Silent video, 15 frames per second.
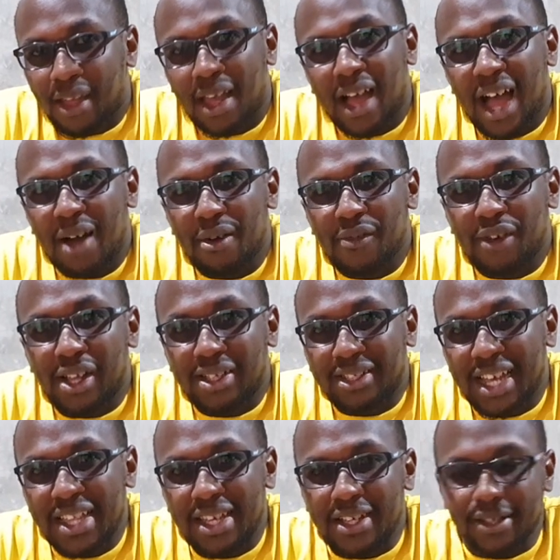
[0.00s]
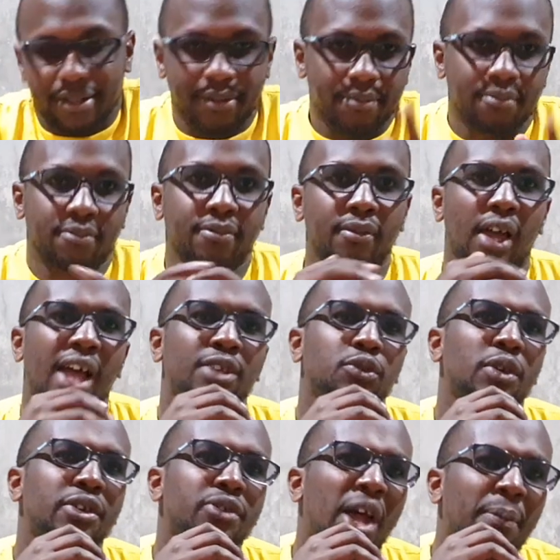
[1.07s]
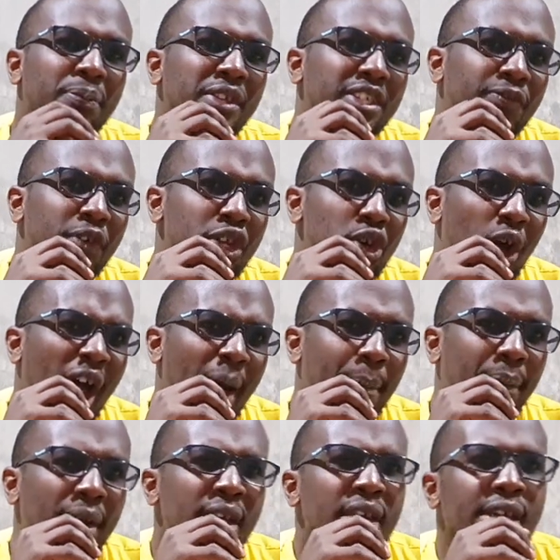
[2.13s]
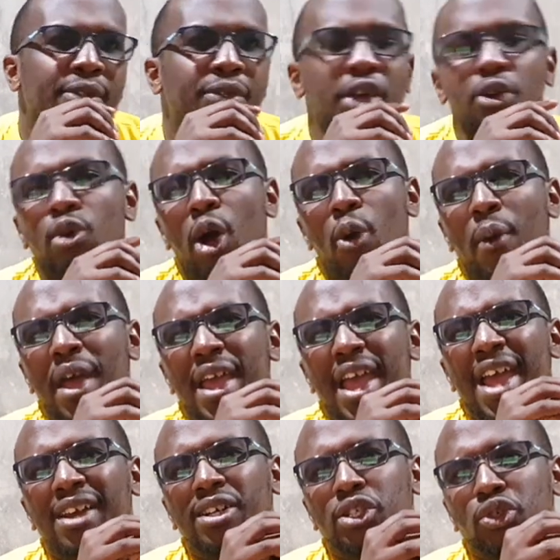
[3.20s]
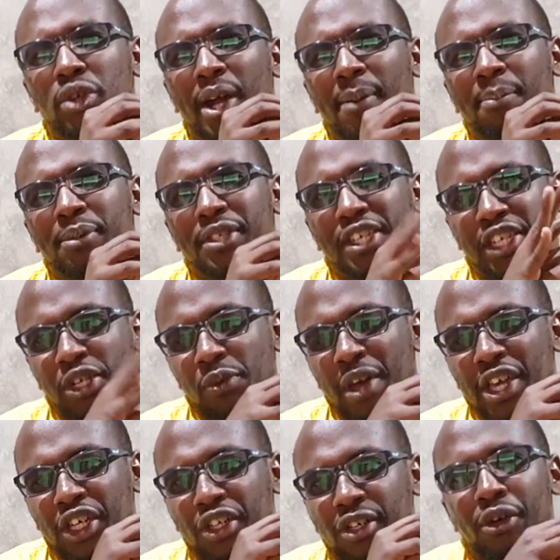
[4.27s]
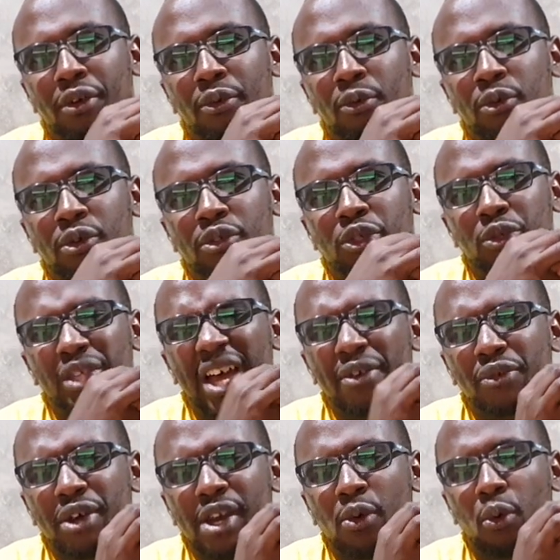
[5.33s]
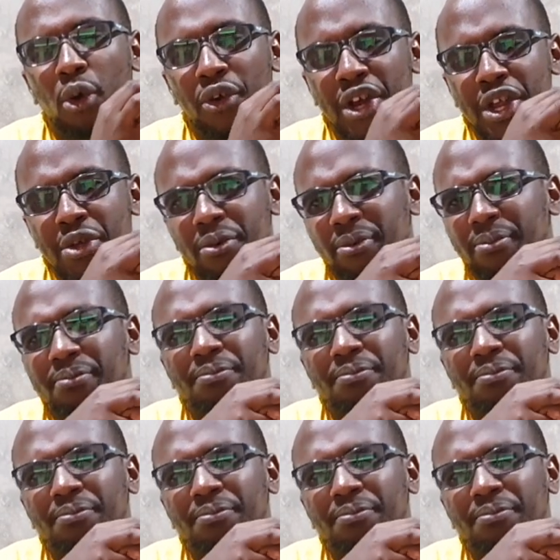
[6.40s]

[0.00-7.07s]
However, I'll say this. As we wrap this video up, the Huawei and Trump situation, should that really worry you?